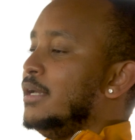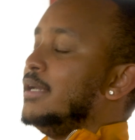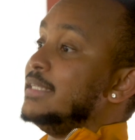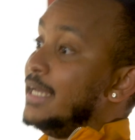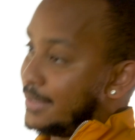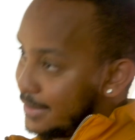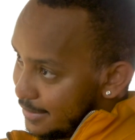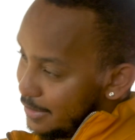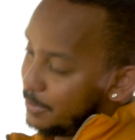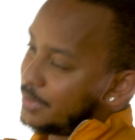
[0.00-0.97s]

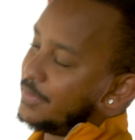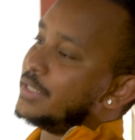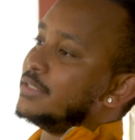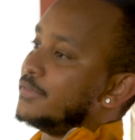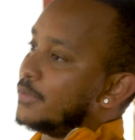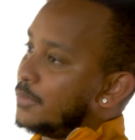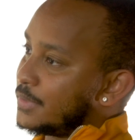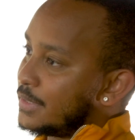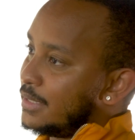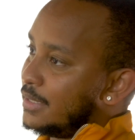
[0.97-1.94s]
Yes, it was very
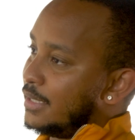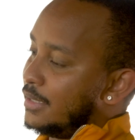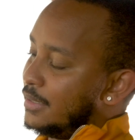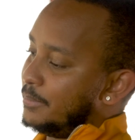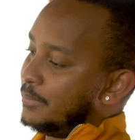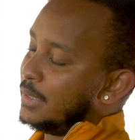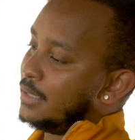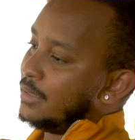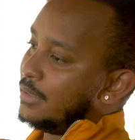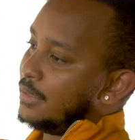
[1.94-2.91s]
difficult.
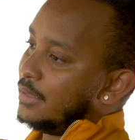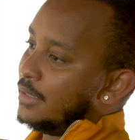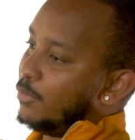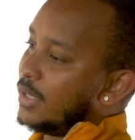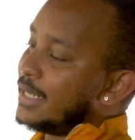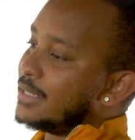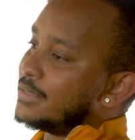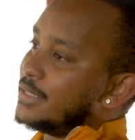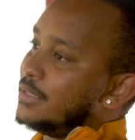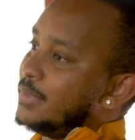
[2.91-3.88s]
What I can
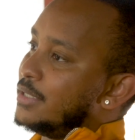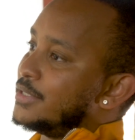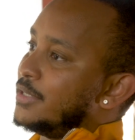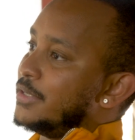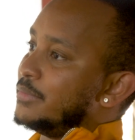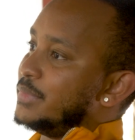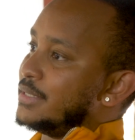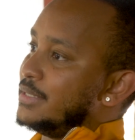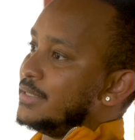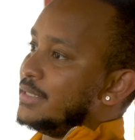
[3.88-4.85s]
say about starting
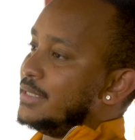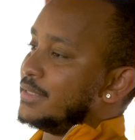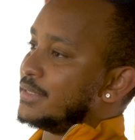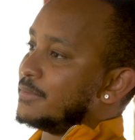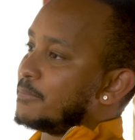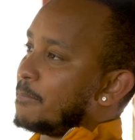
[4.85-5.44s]
business is